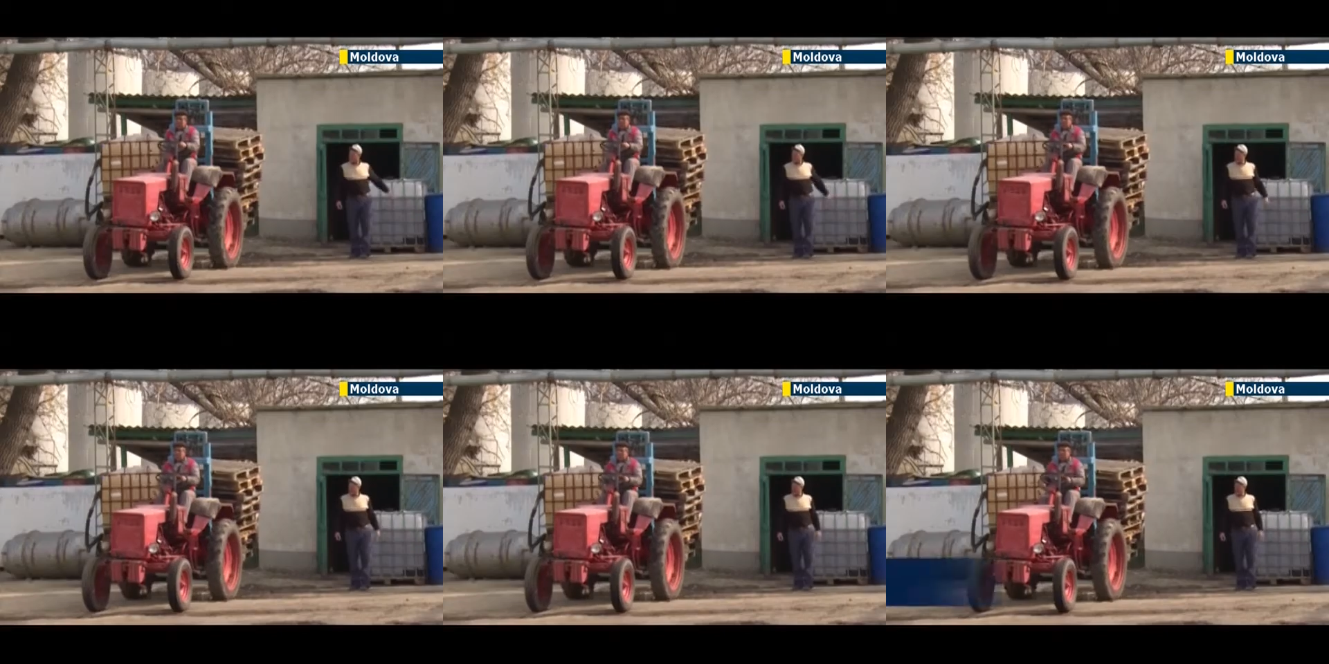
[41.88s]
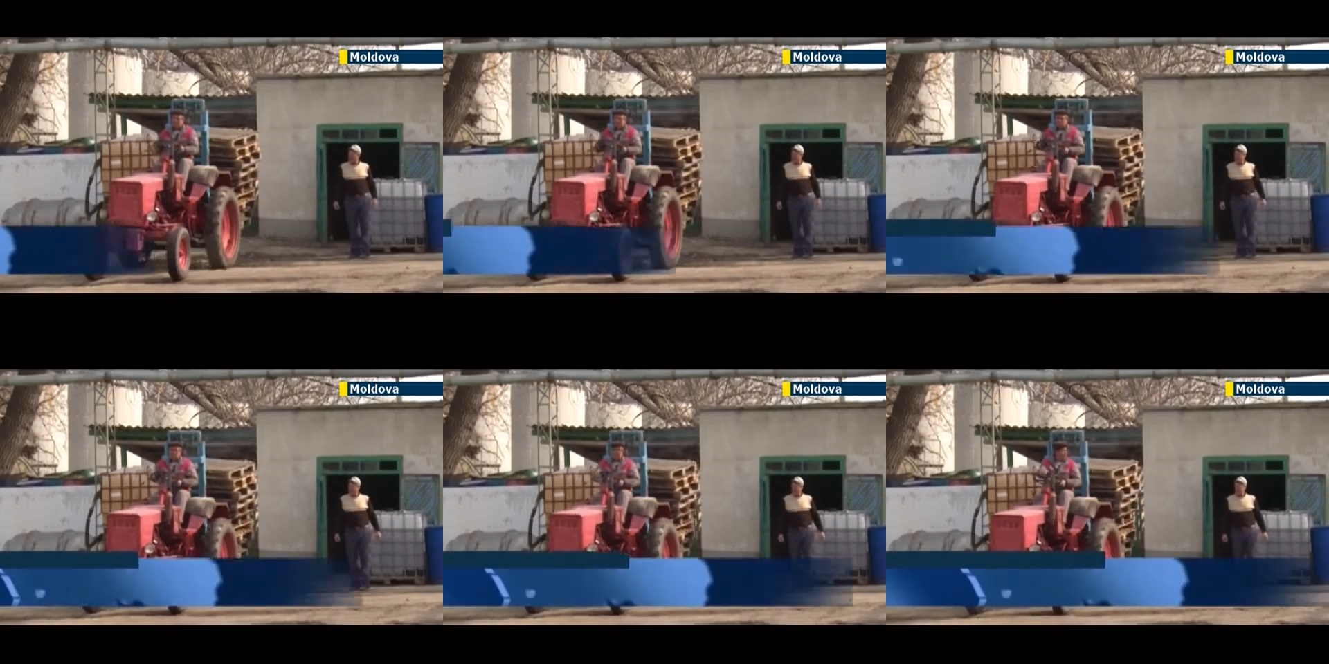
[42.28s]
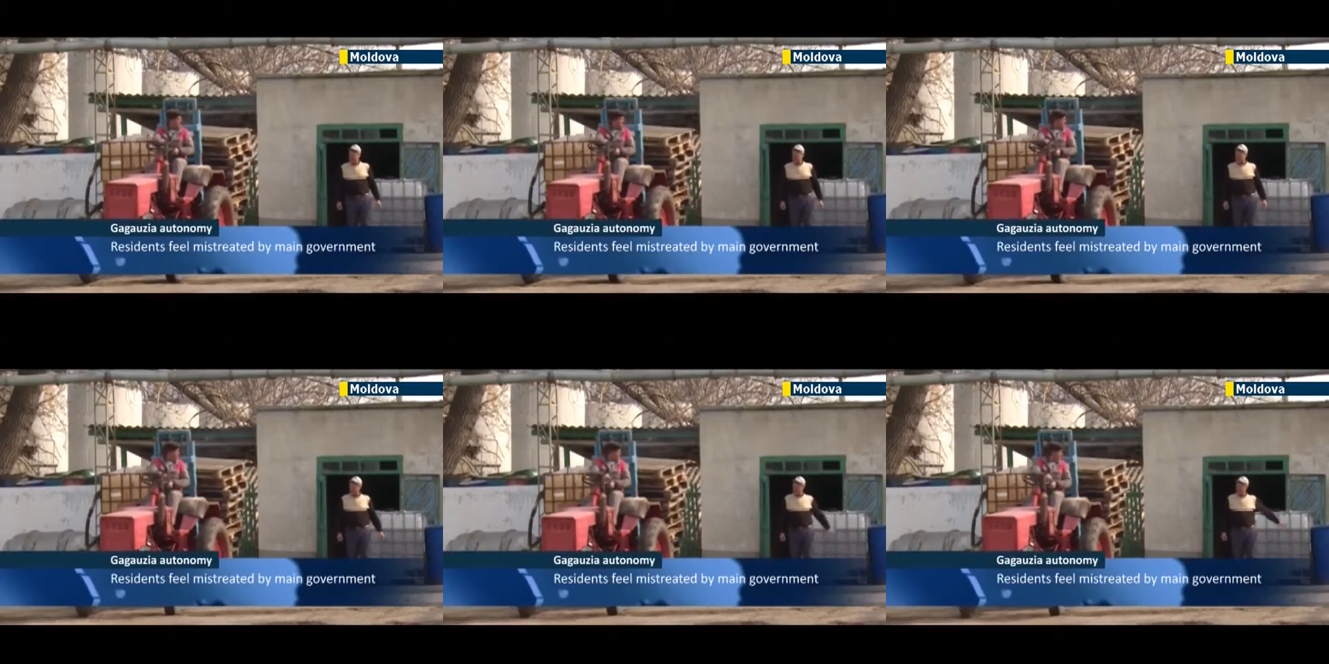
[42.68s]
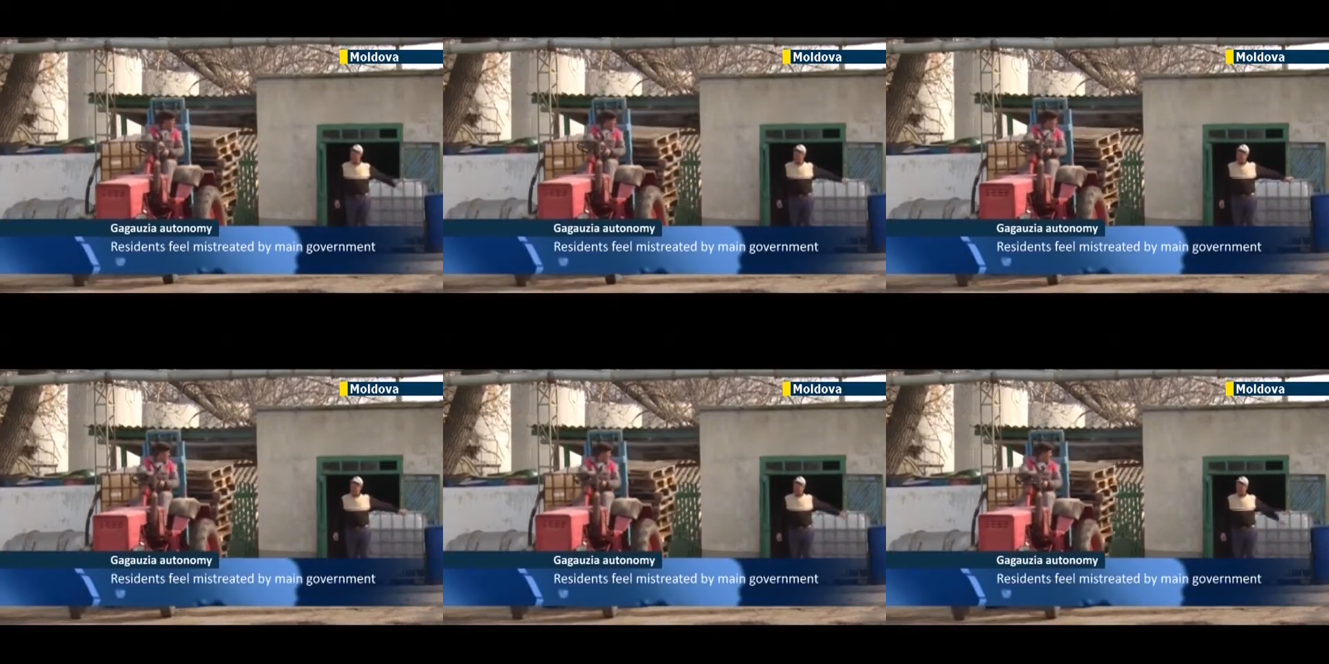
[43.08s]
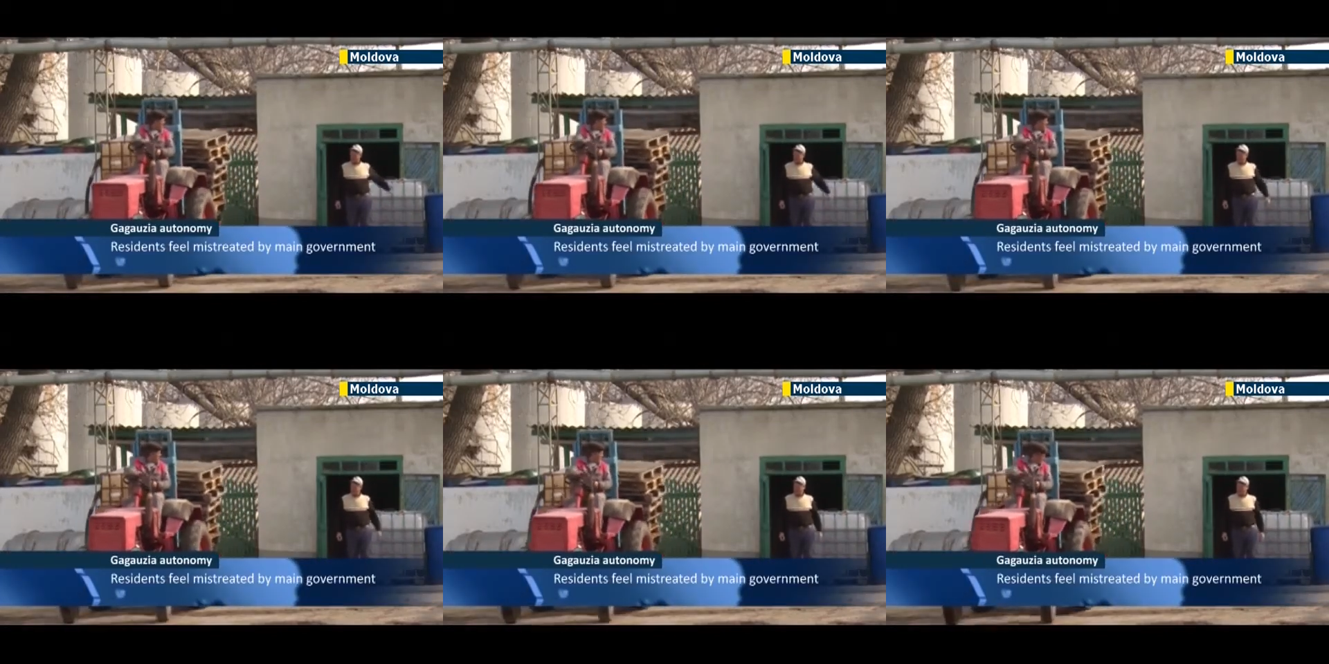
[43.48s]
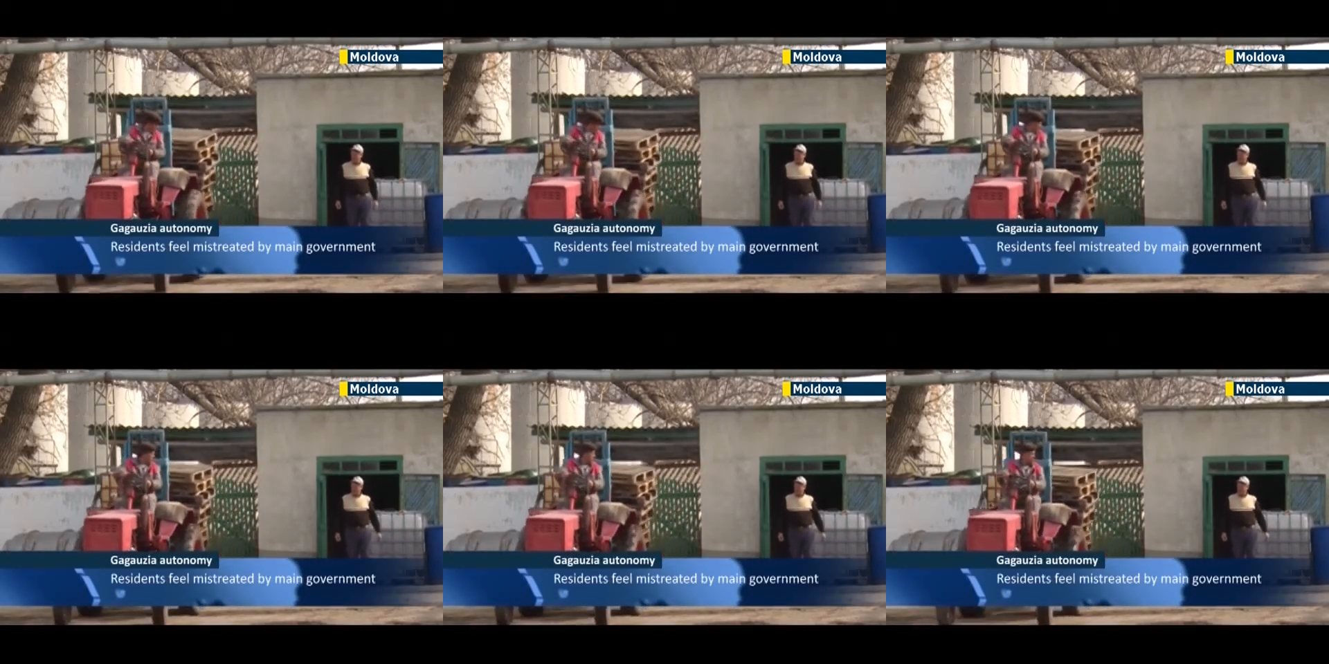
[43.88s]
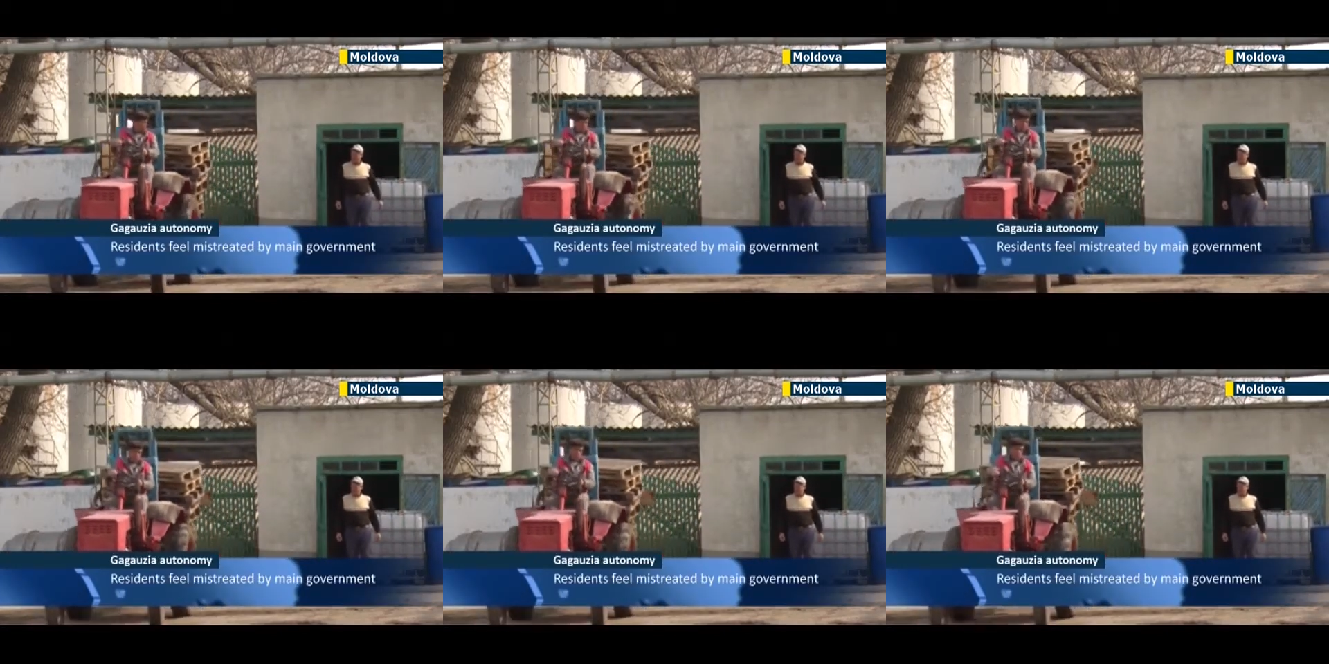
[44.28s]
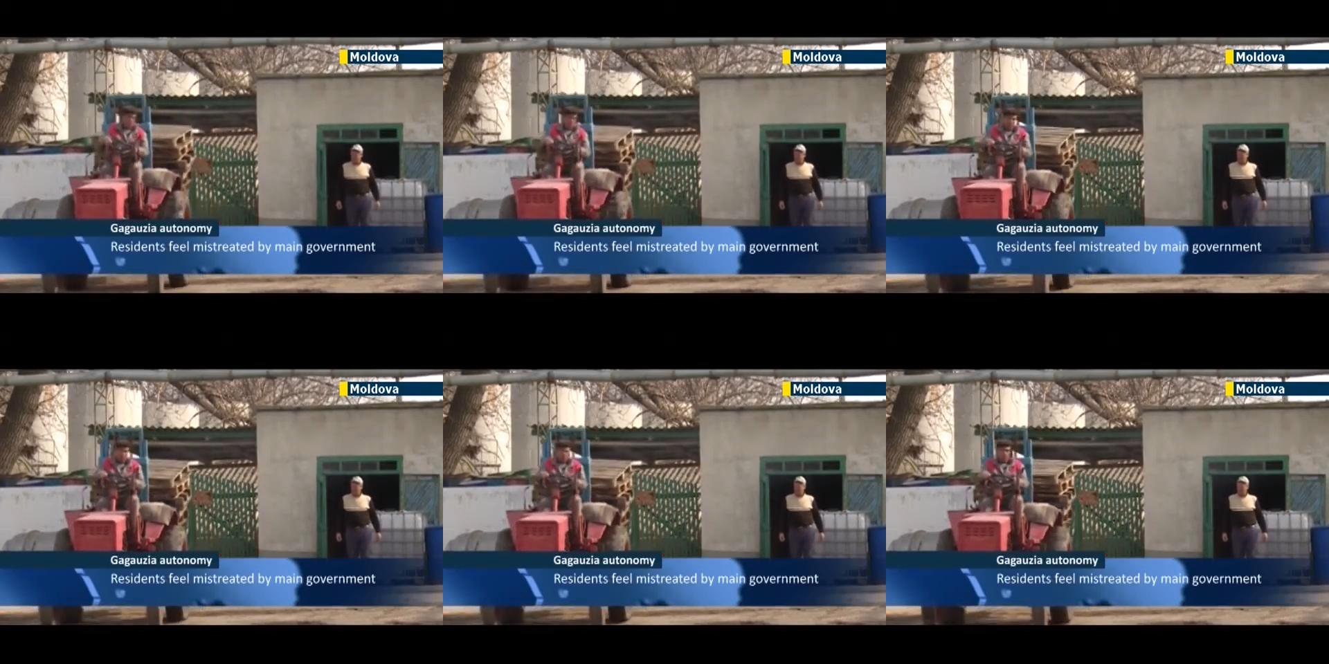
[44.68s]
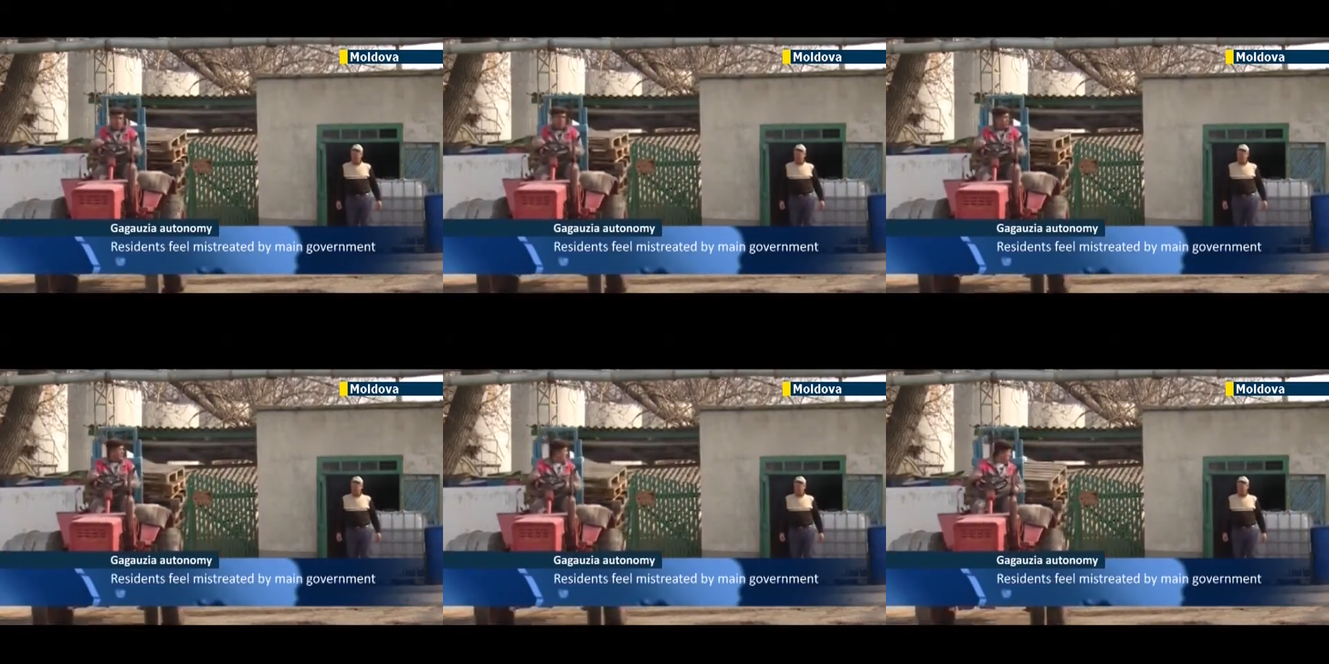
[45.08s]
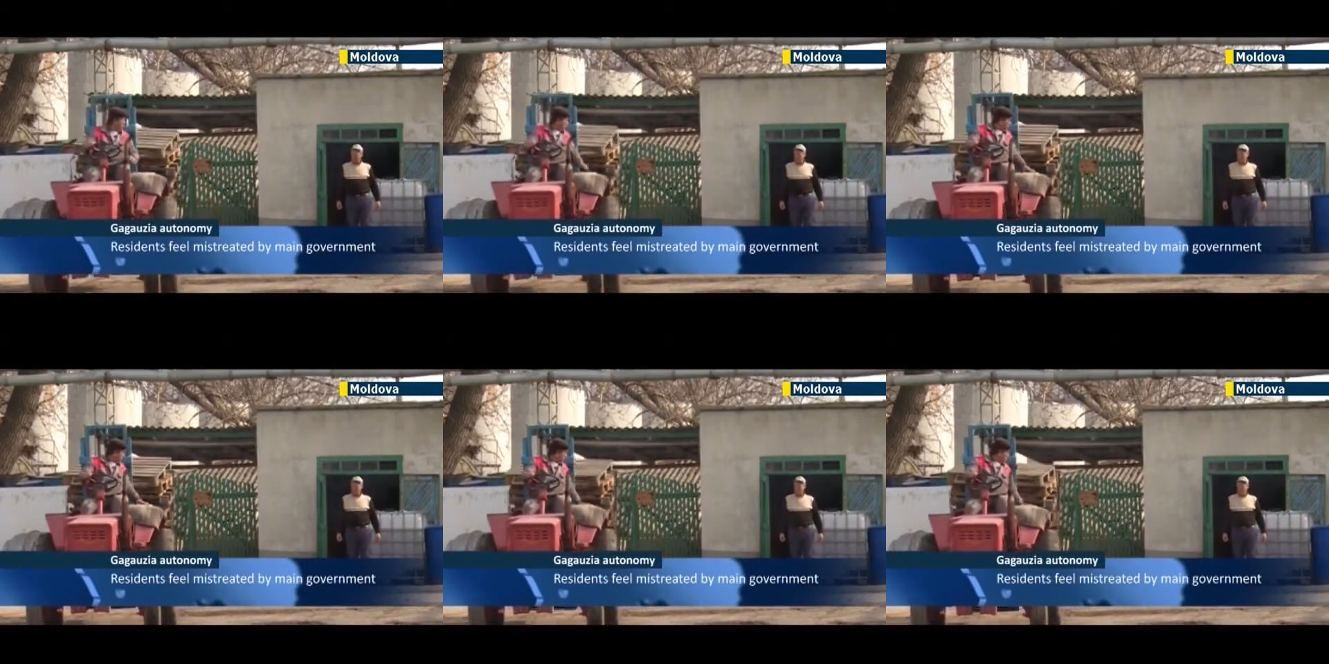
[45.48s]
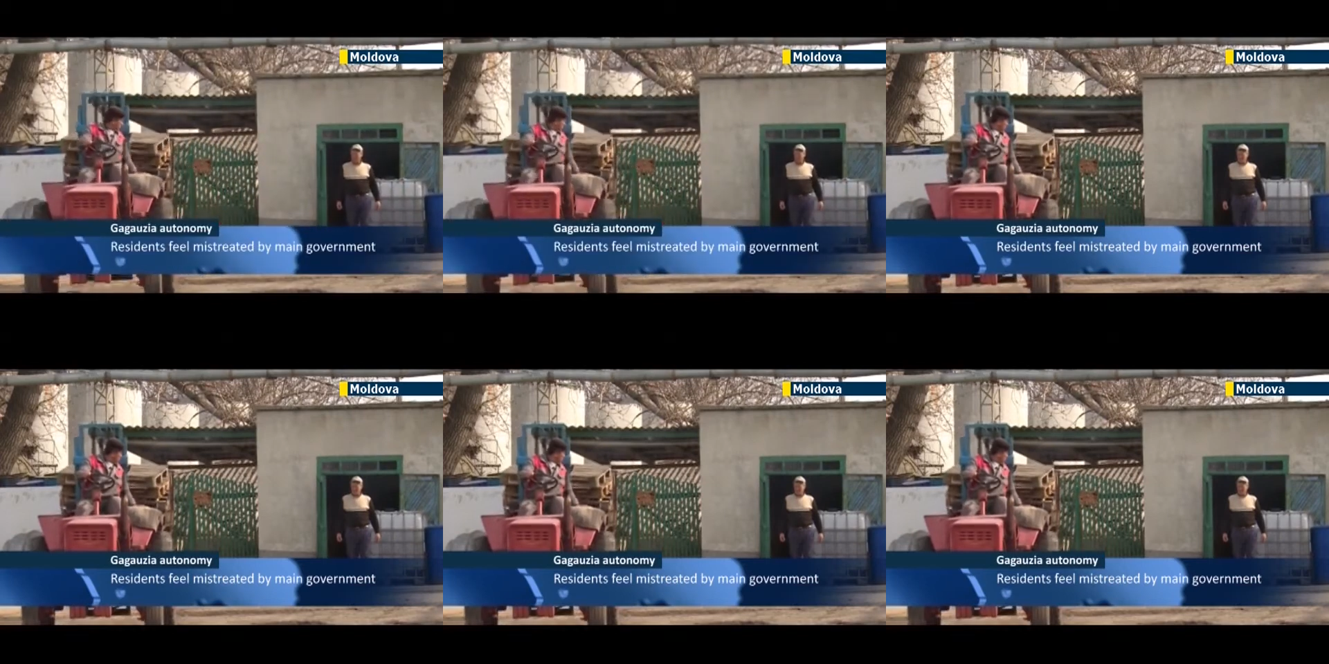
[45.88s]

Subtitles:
No face is visible, so there are no lips to read.